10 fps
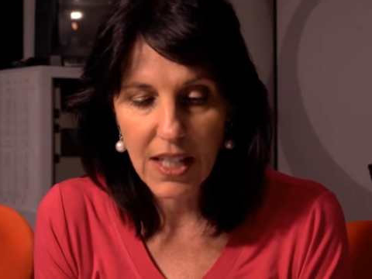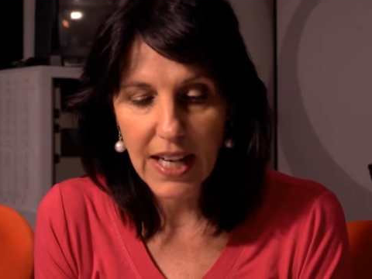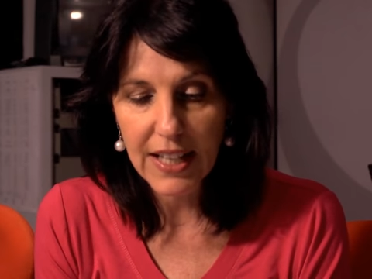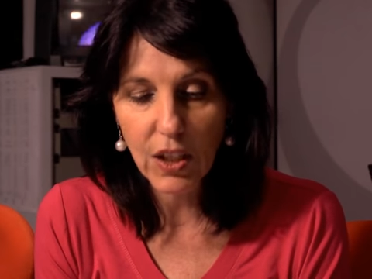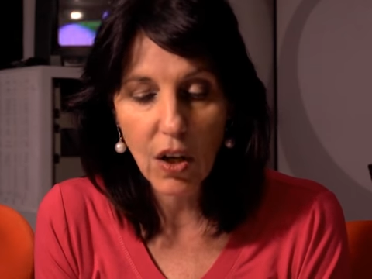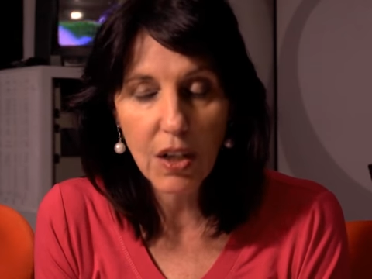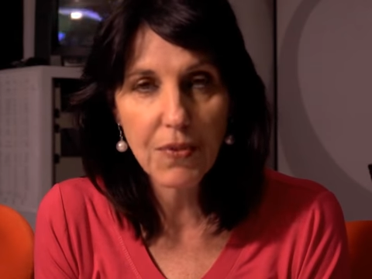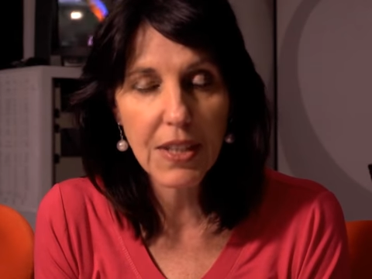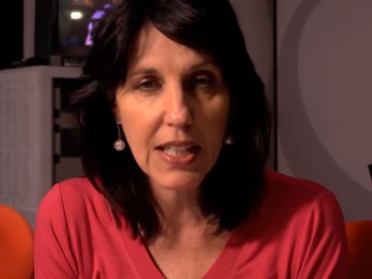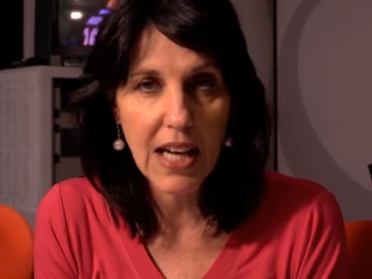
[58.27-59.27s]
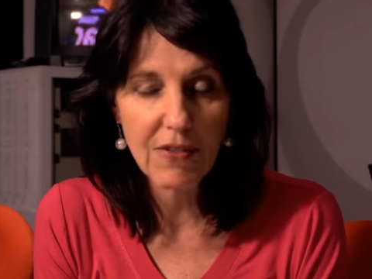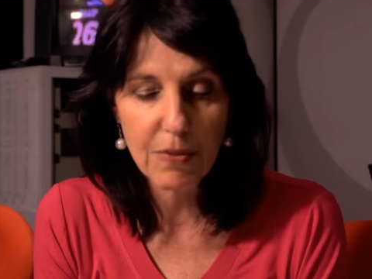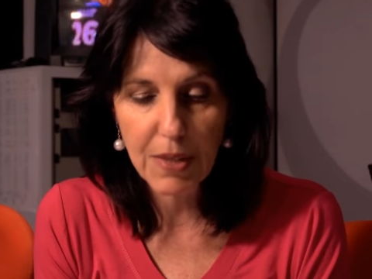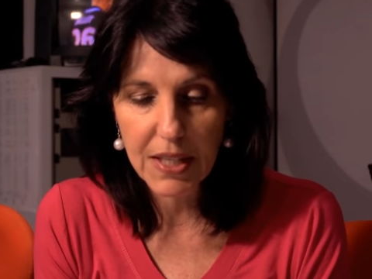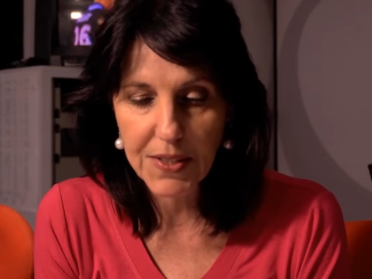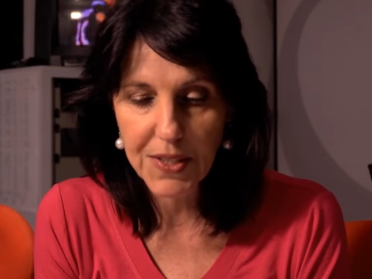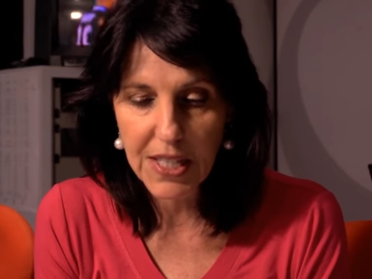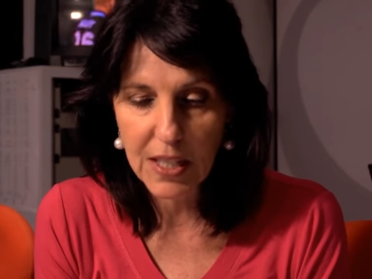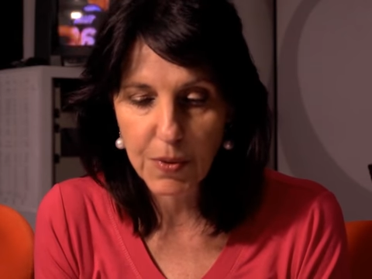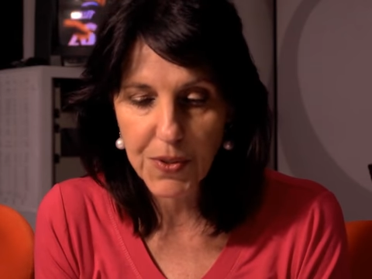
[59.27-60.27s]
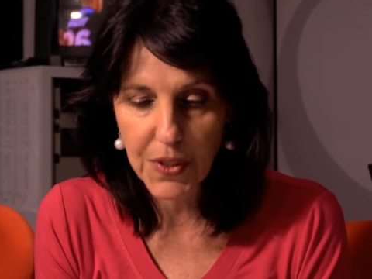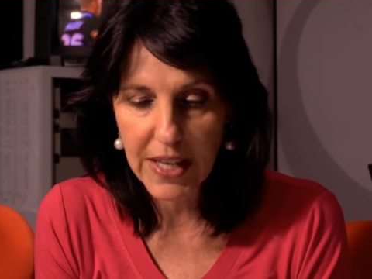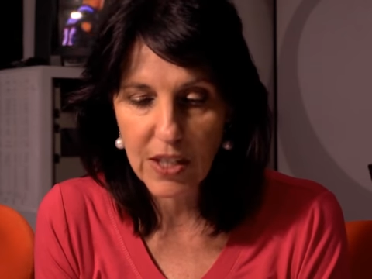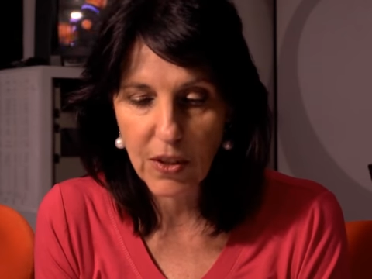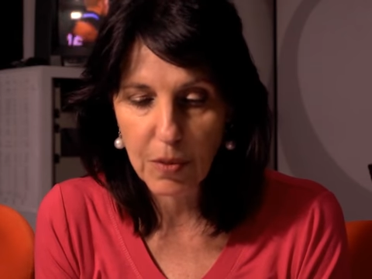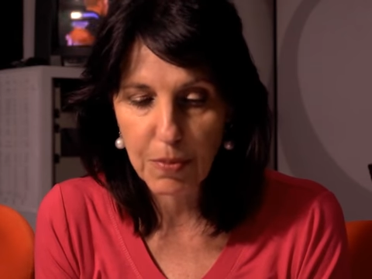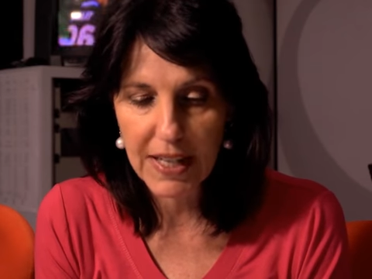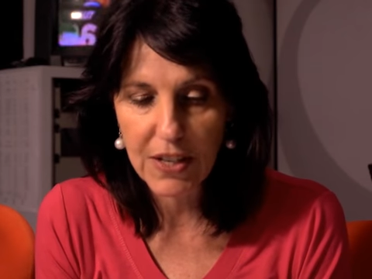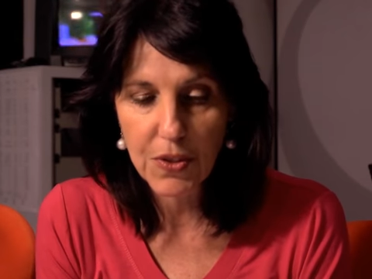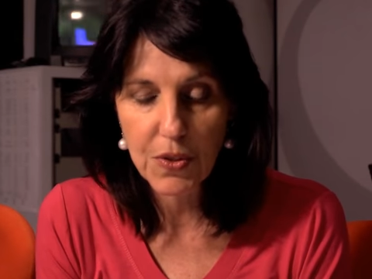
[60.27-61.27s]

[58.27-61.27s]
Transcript: I can't for the life of me understand what's going on, but I do